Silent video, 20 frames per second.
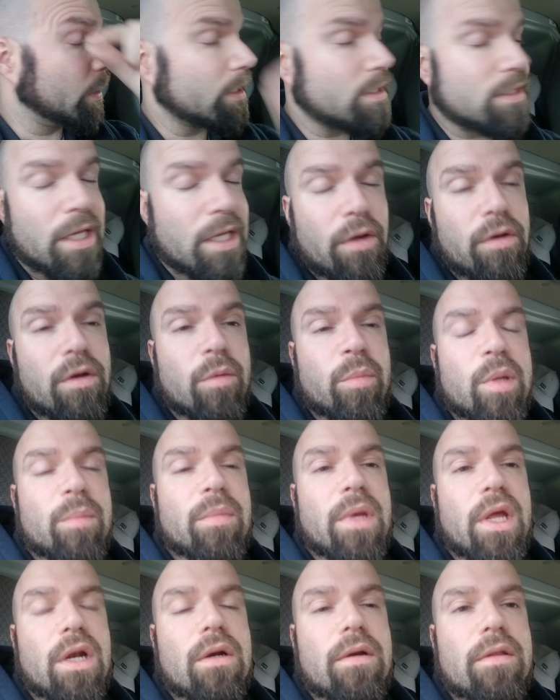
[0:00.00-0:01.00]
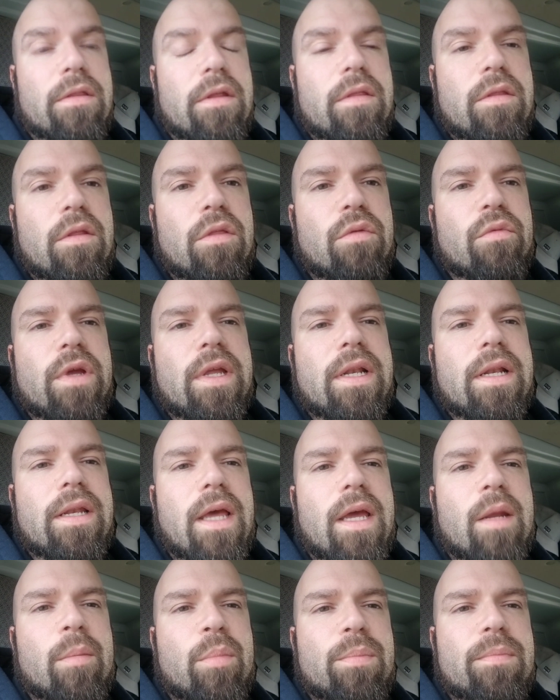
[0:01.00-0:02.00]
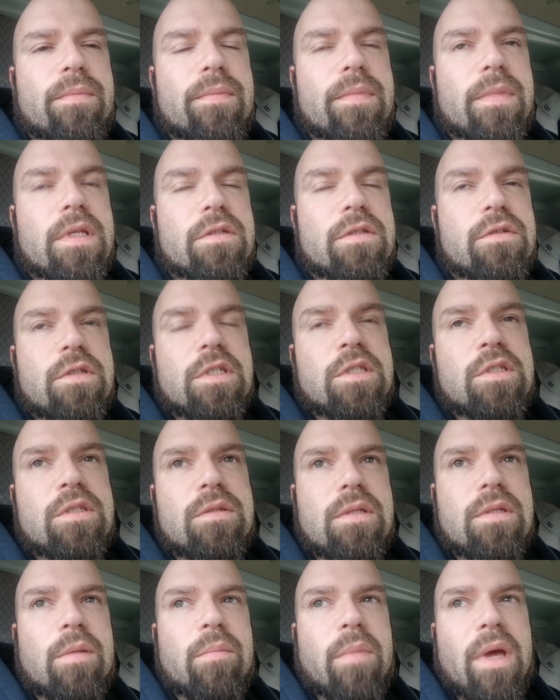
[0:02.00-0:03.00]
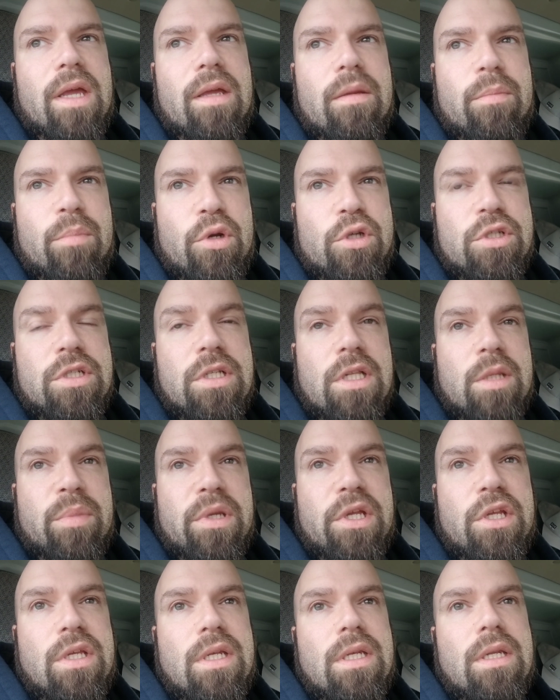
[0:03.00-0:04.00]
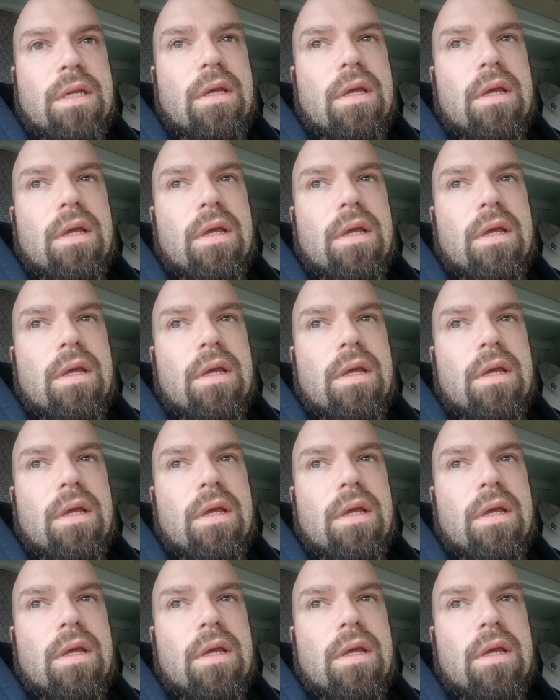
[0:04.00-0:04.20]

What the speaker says: sound a bit better than the 389, is in my personal opinion.